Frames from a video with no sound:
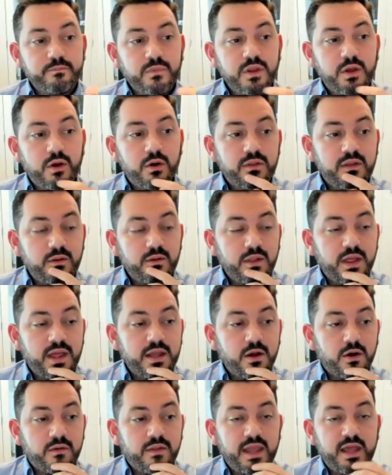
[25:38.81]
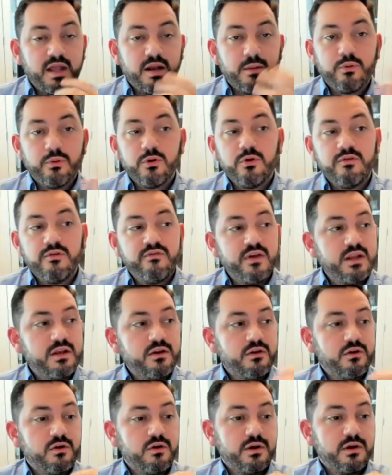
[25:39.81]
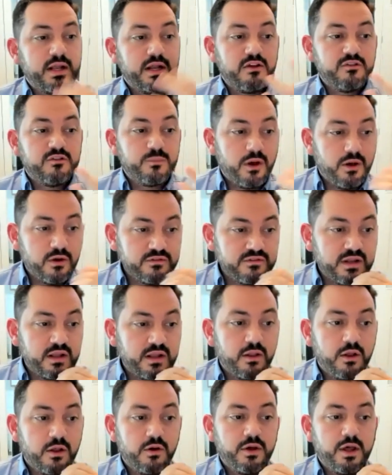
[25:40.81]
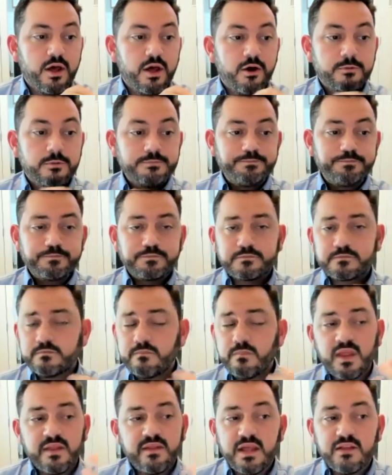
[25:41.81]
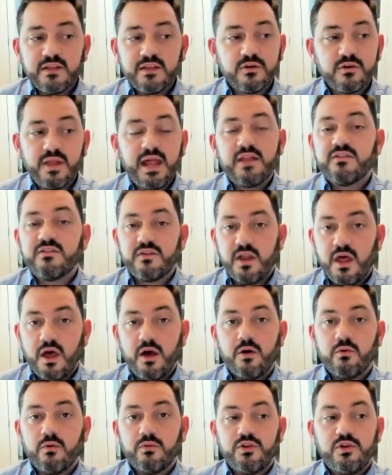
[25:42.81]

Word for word: You know, they're like, mm-hmm. are they an approved vendor? Can I use my Allstate logo? The answer to that is no.